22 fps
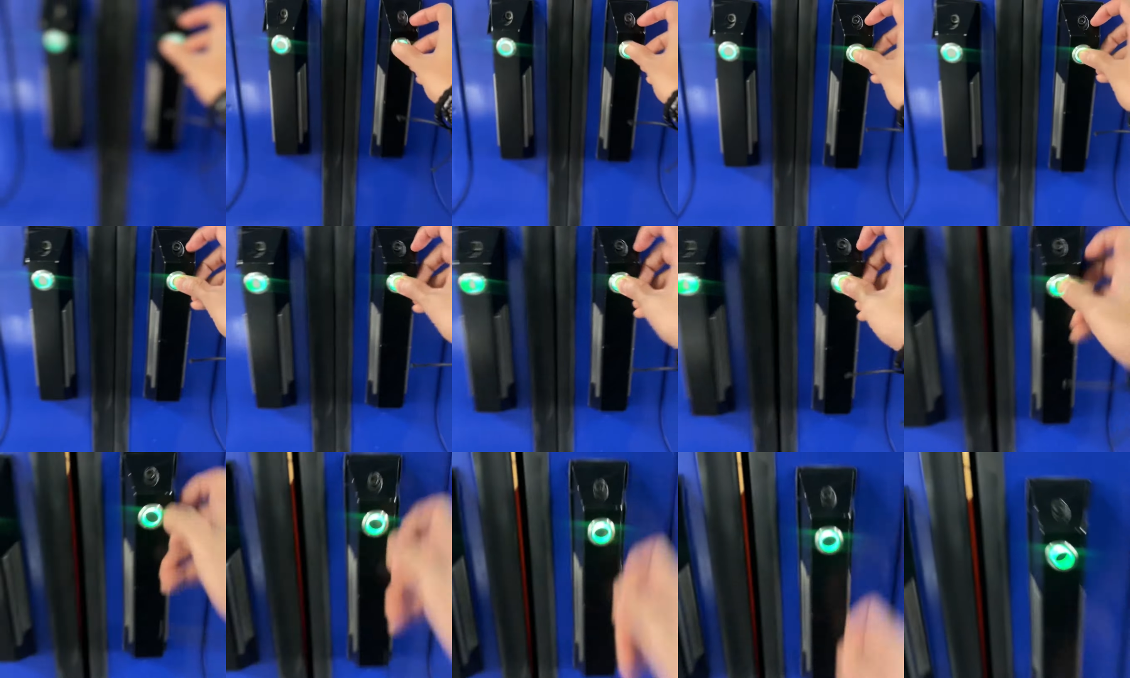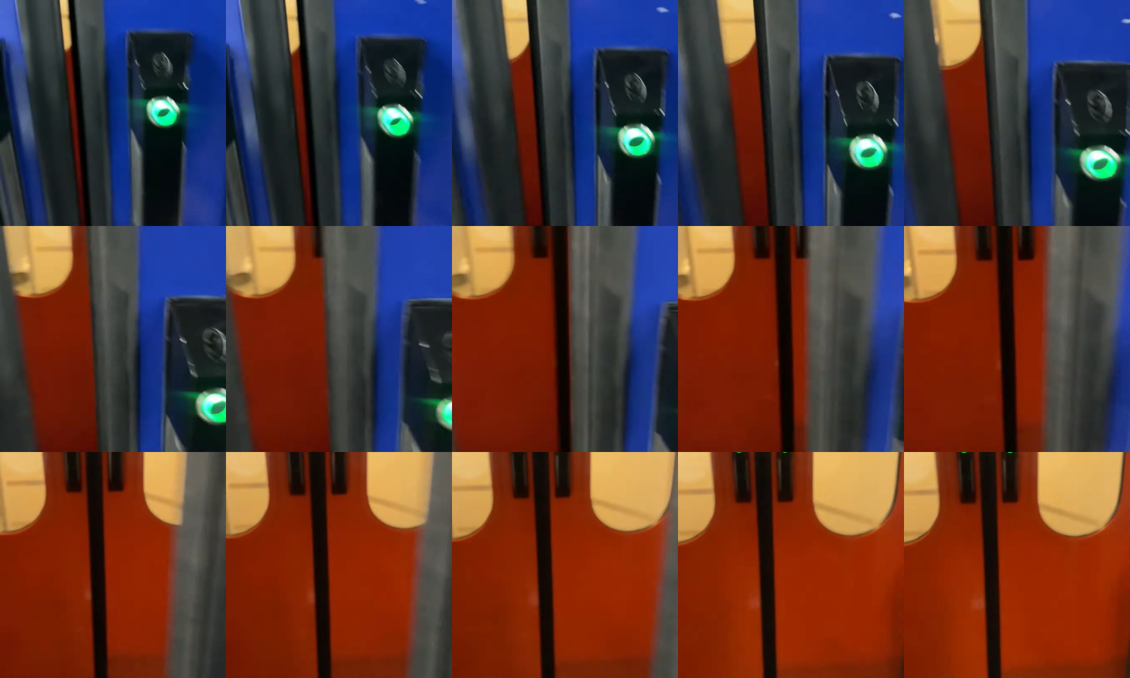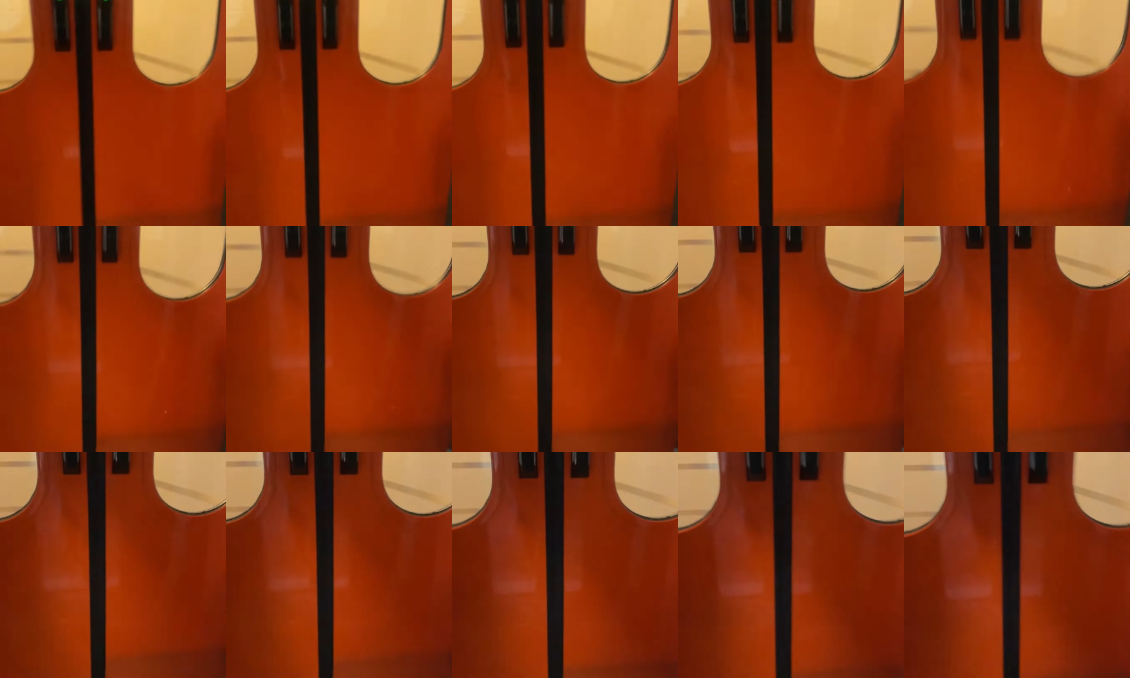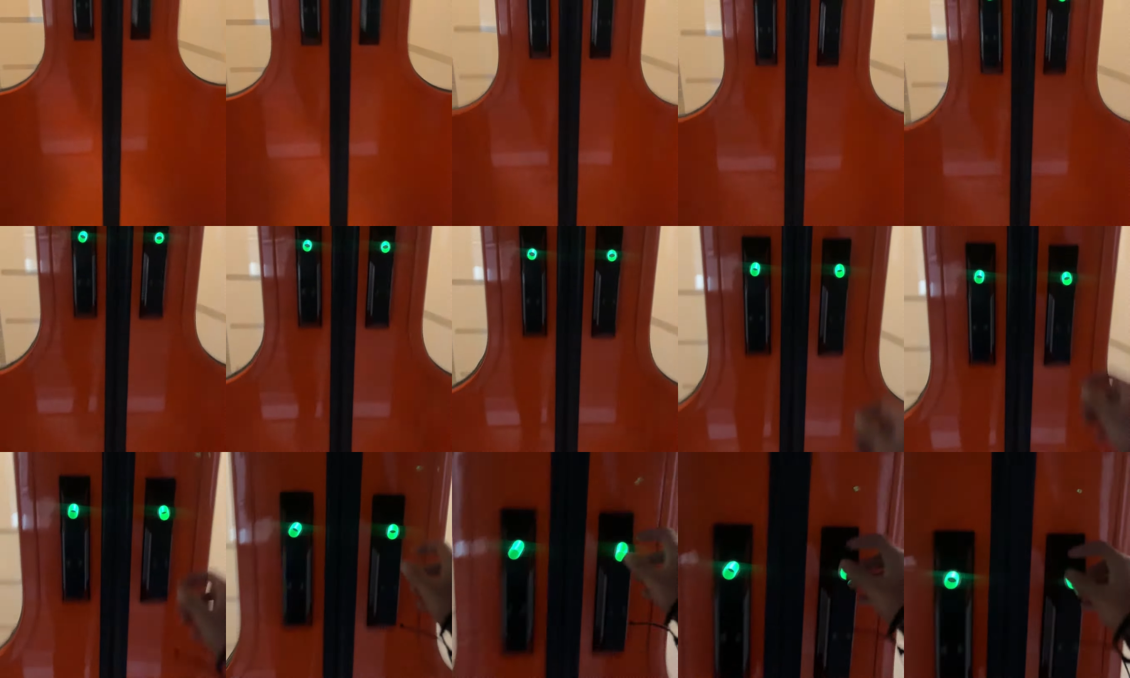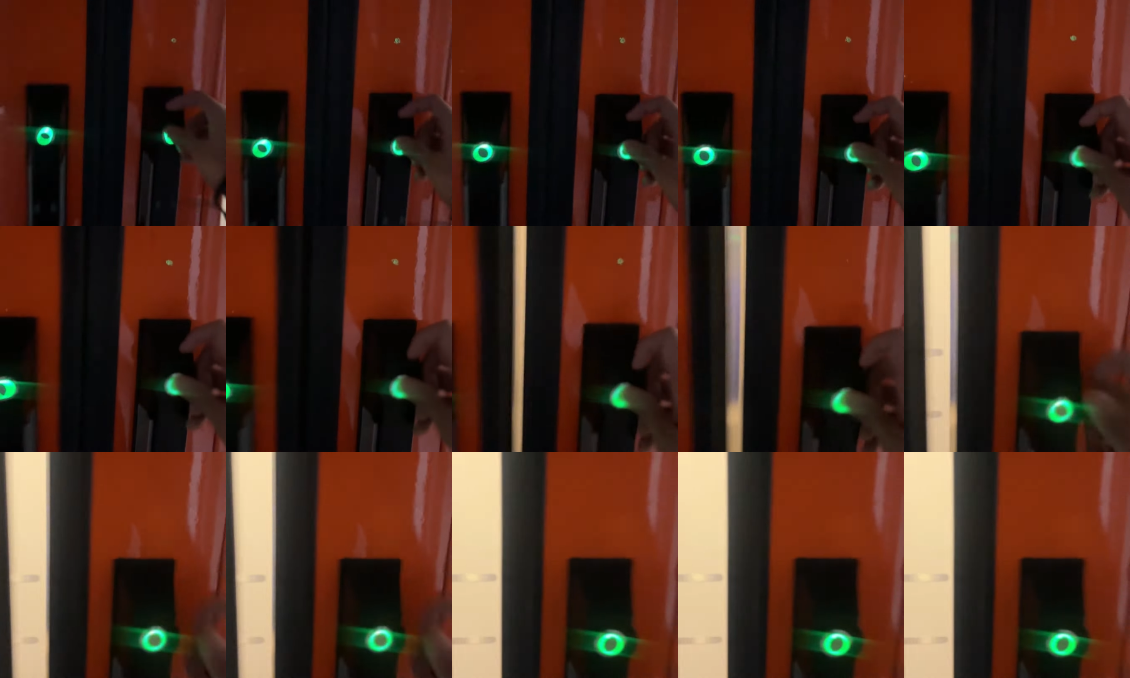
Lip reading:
(no speaker visible)